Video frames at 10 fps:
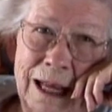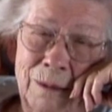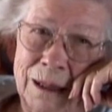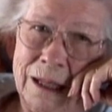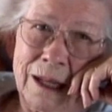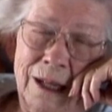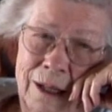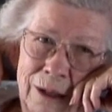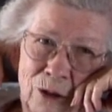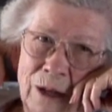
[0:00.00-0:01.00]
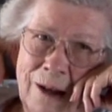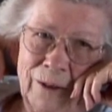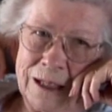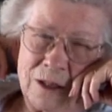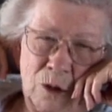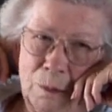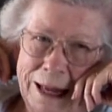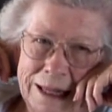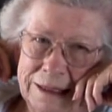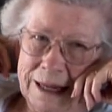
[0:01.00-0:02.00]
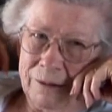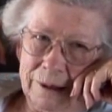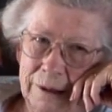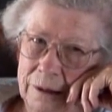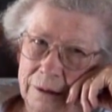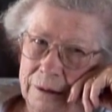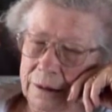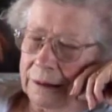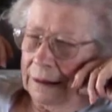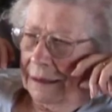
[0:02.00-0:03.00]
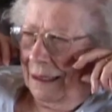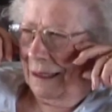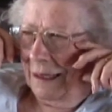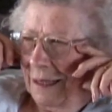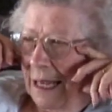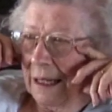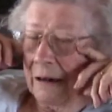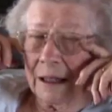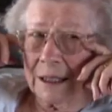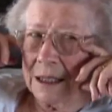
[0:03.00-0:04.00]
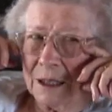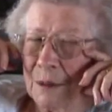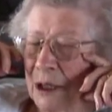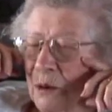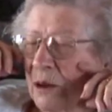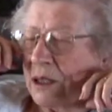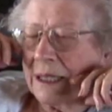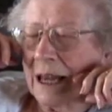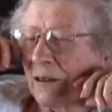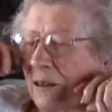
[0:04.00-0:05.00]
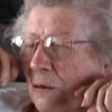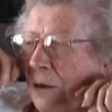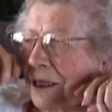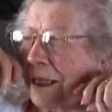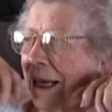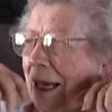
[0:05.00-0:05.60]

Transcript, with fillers: I mean, the traffic is so bad down in that area, and it's much worse now than it was